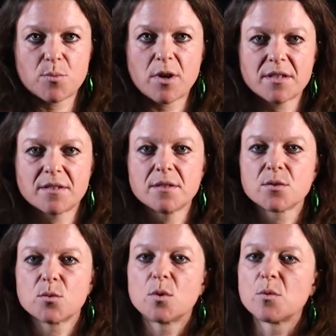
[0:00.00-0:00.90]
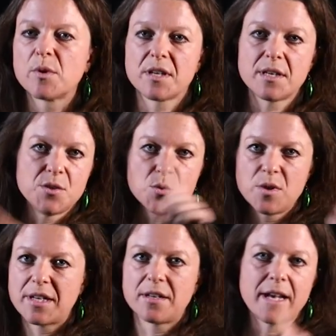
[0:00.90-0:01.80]
process or whether I do
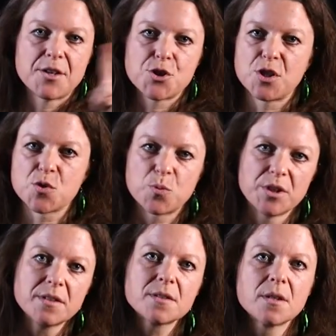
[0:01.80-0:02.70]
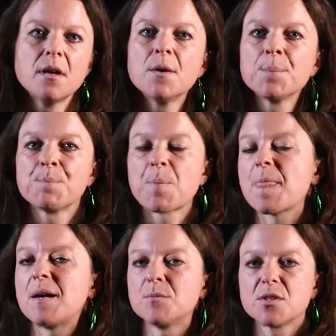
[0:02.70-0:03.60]
that in agile sprints, I'm